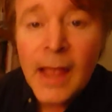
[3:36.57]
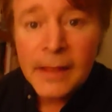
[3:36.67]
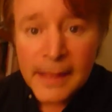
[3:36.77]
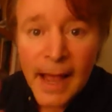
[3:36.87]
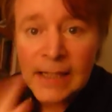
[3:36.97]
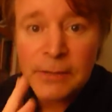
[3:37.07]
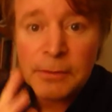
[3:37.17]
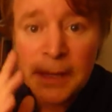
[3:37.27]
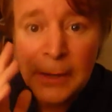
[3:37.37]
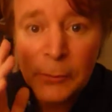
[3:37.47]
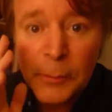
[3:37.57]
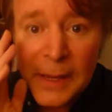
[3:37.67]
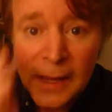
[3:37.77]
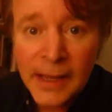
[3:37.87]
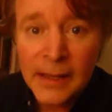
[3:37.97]
That's what they will be
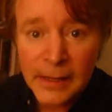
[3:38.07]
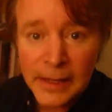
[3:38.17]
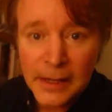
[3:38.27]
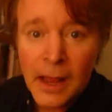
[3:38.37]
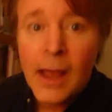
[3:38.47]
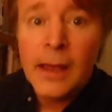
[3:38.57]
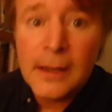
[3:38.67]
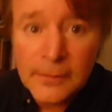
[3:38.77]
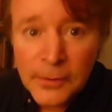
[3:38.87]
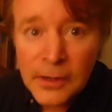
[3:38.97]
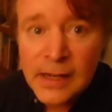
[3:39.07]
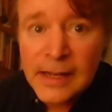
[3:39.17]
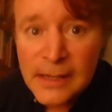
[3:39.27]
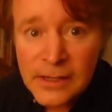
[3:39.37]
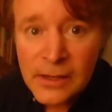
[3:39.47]
killing converted
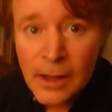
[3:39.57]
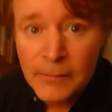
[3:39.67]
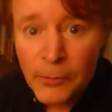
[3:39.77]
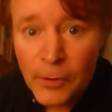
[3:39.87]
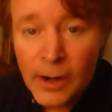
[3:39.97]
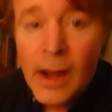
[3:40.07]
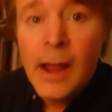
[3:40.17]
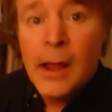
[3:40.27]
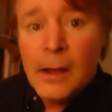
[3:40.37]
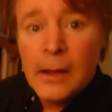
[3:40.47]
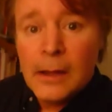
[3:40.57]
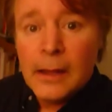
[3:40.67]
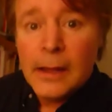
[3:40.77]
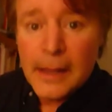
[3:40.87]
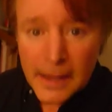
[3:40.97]
Islam for
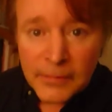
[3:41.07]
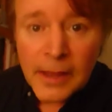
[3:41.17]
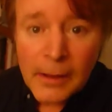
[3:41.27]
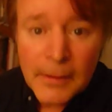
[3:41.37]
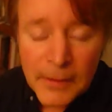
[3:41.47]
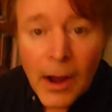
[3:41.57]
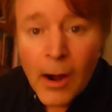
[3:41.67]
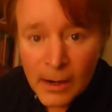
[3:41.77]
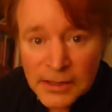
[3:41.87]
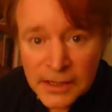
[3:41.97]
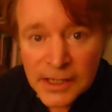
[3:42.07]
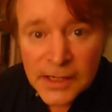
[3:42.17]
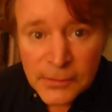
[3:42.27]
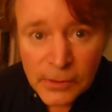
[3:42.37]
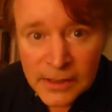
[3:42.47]
if they if they are
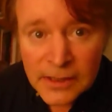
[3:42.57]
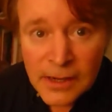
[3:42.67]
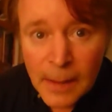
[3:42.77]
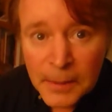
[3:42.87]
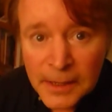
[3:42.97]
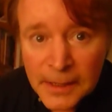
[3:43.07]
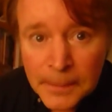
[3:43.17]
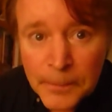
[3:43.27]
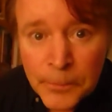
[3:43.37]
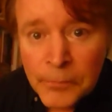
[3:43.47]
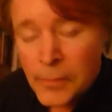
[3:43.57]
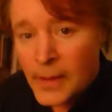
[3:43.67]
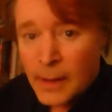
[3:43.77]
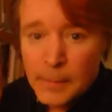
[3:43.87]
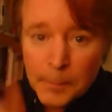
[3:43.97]
successful in stopping him.
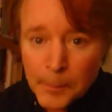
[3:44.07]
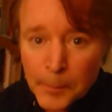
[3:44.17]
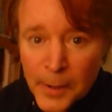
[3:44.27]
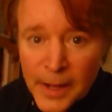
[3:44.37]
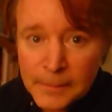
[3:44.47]
Bye.